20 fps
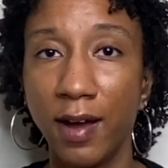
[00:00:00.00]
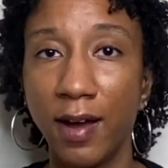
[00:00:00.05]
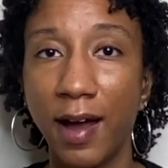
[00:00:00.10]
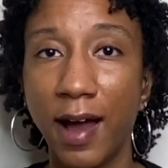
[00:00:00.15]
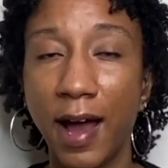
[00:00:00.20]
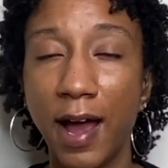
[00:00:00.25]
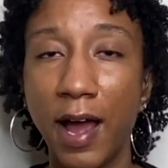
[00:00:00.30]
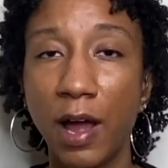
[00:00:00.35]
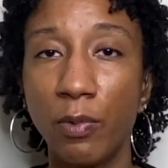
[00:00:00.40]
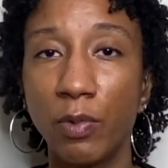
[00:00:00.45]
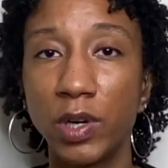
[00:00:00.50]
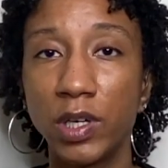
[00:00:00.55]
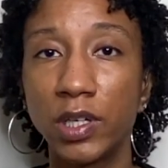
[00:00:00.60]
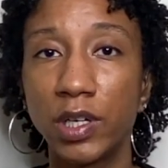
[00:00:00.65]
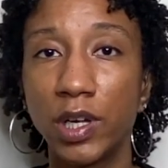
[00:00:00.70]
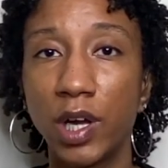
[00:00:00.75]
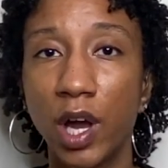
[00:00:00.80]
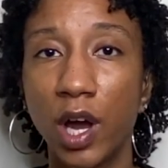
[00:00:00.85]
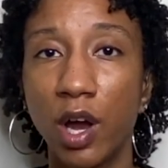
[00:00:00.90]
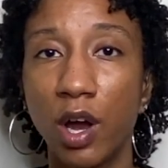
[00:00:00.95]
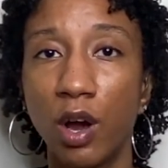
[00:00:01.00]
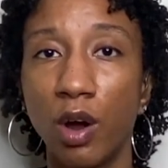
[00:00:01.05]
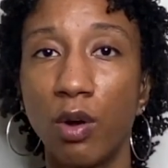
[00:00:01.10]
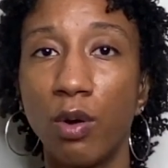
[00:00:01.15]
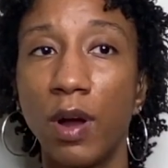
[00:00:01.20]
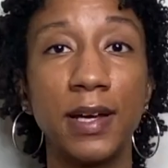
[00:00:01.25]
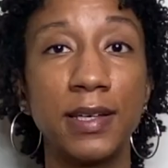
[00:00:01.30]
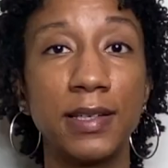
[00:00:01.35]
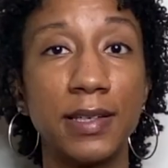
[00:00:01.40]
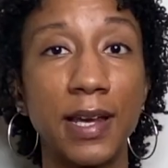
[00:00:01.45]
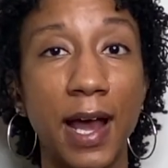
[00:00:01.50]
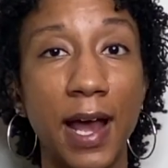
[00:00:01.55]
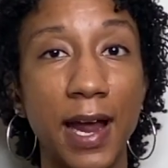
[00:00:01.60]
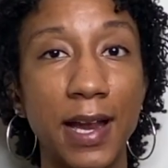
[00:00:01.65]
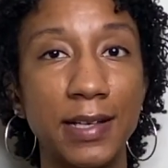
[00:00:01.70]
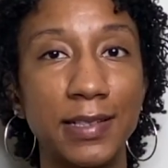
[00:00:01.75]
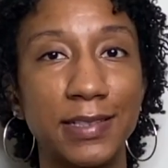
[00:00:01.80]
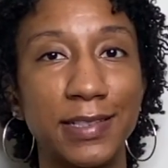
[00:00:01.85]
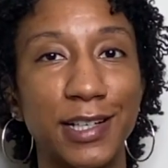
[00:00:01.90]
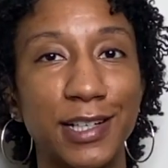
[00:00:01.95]
I would go
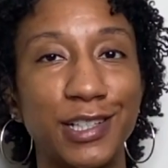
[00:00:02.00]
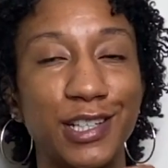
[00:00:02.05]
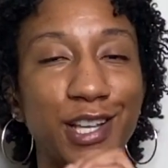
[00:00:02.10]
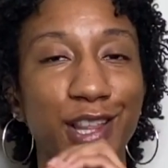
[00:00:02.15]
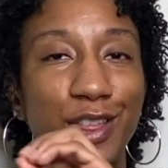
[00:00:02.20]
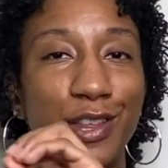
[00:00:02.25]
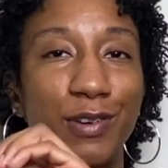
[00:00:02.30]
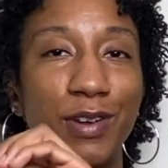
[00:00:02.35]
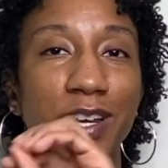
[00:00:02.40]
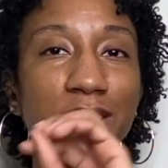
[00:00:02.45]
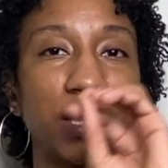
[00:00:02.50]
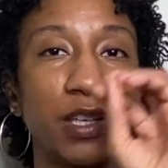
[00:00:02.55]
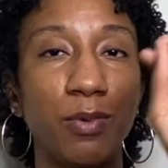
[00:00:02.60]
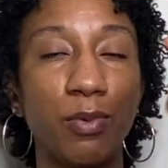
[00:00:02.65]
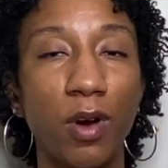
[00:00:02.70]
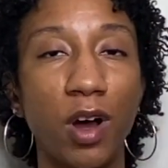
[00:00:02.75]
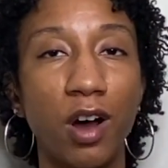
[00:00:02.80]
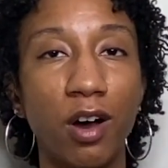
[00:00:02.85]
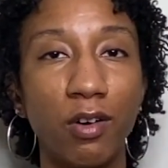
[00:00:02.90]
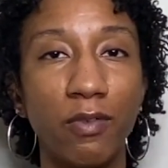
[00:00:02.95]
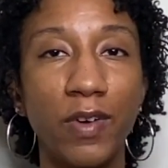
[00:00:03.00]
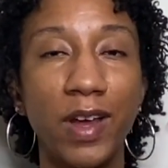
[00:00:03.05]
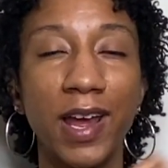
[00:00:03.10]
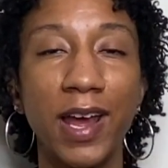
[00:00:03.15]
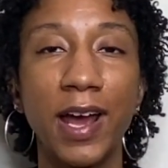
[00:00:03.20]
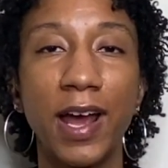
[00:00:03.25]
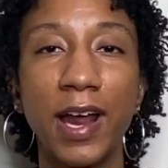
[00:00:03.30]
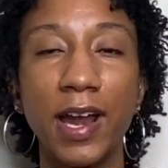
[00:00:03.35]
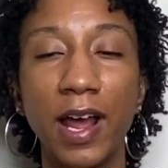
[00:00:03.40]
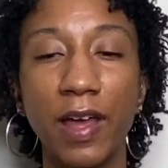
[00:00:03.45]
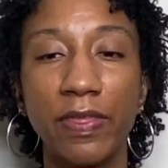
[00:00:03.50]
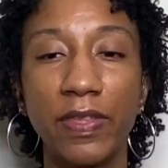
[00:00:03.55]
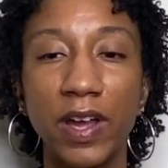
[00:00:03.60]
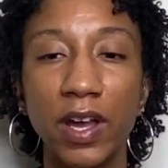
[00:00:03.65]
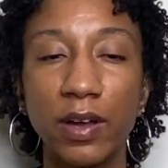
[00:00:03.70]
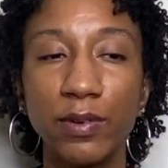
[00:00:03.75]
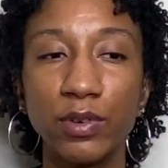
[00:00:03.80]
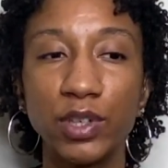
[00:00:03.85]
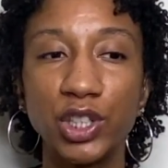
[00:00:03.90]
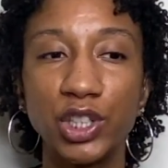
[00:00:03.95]
9, 6, 3, 12. And I think
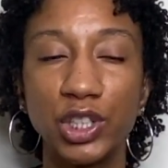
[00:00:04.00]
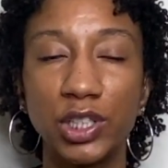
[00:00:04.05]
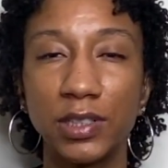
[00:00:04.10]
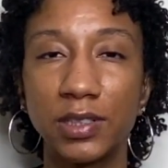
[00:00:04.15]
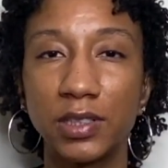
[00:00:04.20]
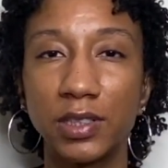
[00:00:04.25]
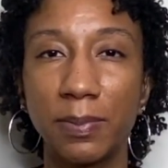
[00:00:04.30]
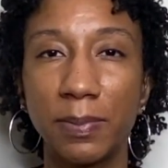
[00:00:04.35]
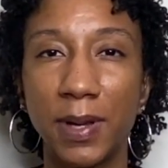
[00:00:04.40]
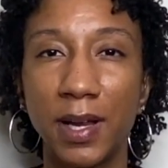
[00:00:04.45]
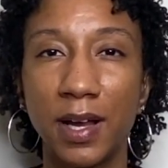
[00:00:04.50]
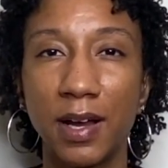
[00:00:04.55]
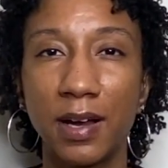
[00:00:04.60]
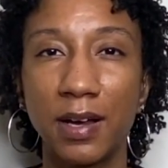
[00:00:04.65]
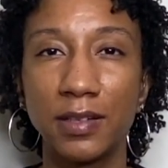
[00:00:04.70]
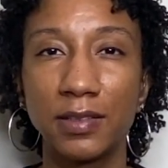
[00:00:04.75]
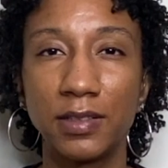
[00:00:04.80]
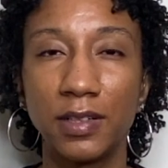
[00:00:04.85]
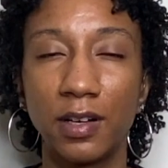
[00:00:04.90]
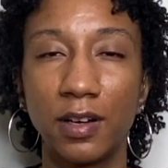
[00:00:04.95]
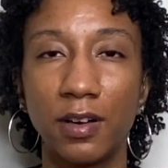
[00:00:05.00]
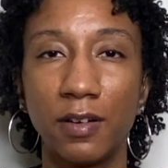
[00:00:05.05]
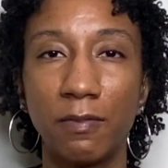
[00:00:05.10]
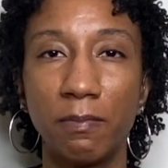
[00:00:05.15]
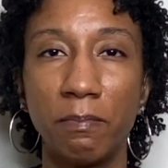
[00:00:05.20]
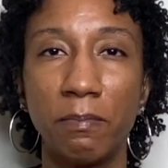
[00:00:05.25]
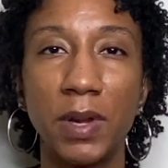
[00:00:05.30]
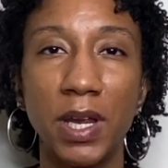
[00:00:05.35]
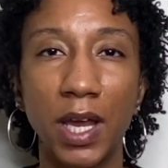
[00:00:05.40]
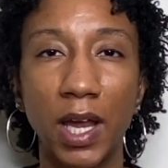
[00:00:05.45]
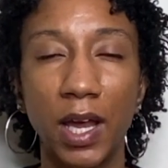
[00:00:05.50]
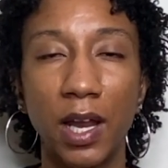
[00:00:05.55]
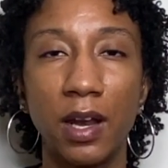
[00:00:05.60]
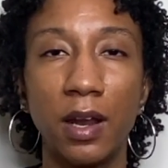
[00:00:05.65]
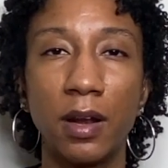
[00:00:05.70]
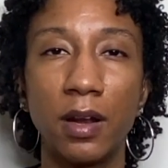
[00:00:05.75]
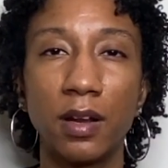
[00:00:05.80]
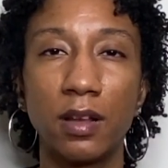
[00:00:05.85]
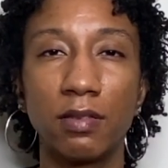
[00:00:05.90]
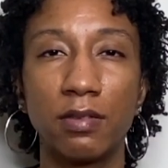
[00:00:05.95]
it was just because of me
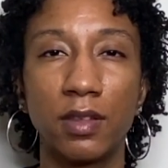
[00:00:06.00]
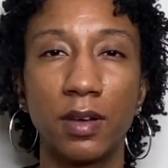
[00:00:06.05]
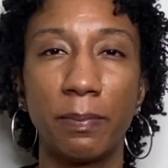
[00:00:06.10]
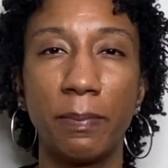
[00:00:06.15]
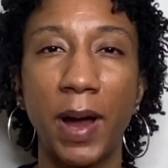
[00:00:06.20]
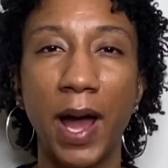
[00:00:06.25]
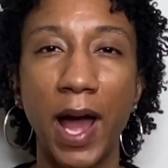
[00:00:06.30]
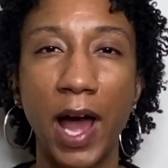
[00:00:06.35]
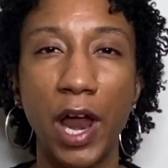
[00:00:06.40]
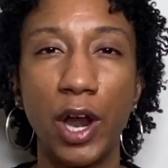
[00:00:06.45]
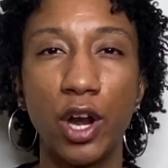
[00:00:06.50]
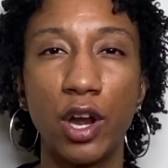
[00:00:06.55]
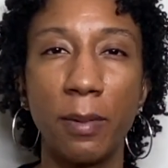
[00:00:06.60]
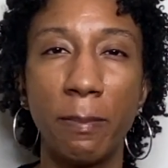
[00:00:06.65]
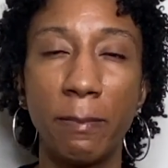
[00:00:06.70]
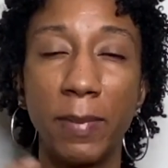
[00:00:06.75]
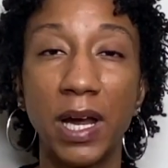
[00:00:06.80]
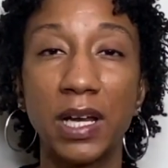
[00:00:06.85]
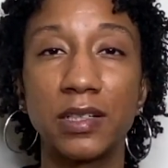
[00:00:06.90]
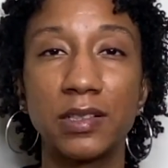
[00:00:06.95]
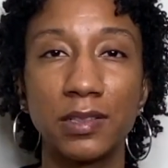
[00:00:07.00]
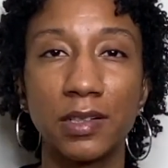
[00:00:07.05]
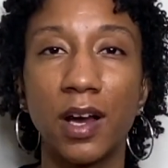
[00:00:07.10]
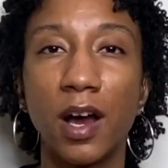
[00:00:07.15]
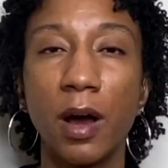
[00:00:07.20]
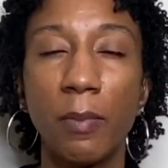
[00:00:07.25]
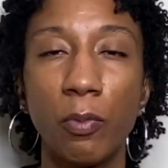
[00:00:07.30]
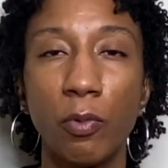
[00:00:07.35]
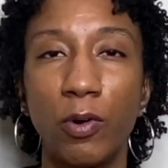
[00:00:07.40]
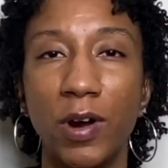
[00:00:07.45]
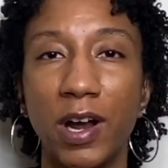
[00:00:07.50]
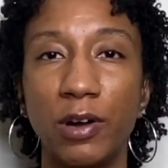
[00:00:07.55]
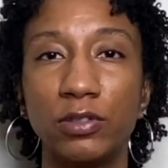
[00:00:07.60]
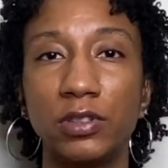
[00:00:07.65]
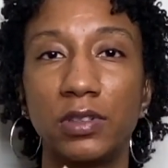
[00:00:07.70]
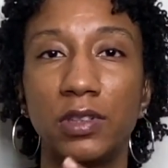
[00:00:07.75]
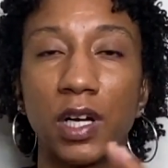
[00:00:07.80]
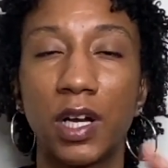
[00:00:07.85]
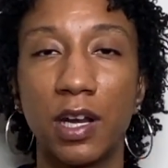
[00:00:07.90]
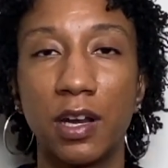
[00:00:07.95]
getting the pattern mixed up when I was
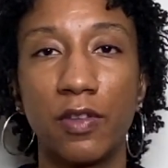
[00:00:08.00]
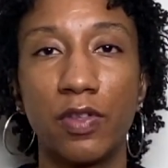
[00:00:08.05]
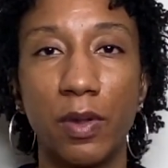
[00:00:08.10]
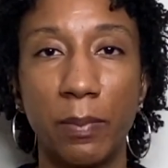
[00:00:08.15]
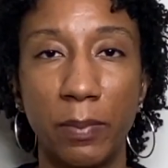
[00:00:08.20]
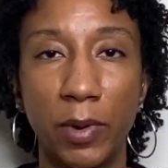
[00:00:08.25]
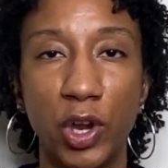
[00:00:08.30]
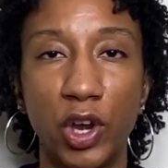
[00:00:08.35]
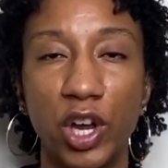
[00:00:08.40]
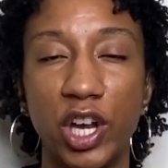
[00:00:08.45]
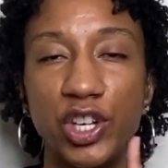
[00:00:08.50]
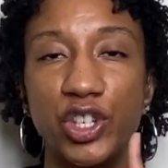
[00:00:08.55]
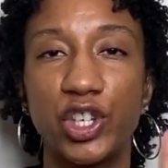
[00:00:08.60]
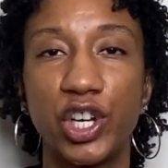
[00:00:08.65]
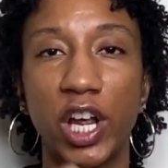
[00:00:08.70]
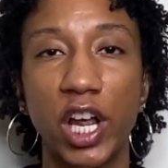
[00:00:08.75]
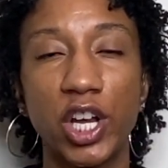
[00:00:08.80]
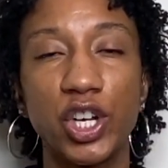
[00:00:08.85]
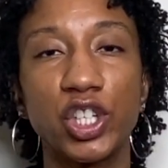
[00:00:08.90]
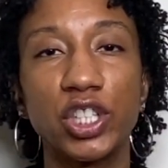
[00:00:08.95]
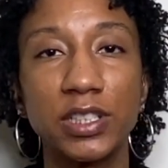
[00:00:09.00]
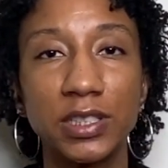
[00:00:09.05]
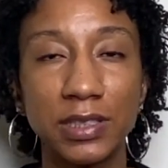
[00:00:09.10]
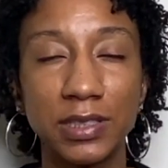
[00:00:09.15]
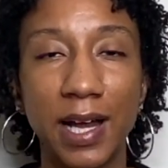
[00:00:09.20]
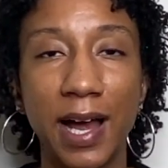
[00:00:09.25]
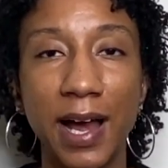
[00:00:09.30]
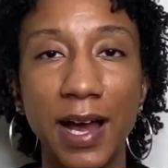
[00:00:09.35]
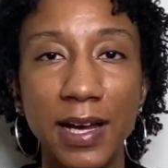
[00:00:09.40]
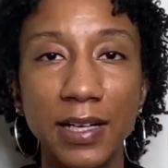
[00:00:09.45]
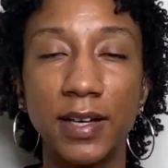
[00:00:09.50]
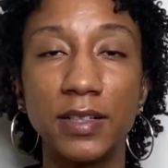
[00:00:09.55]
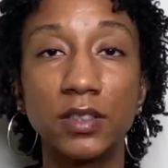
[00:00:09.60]
looking in the mirror and changing sides.